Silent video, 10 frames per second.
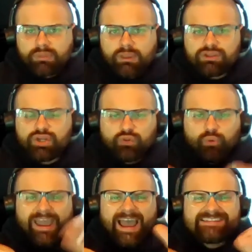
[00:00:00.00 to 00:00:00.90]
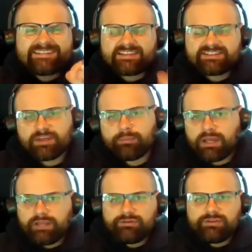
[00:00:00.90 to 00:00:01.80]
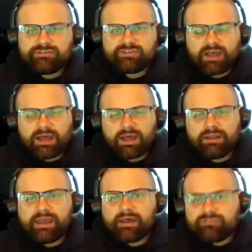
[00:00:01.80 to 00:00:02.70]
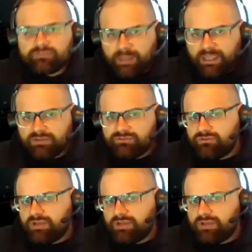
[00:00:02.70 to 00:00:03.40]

you know, the way I set this up when I do these uh, analysis packages, you guys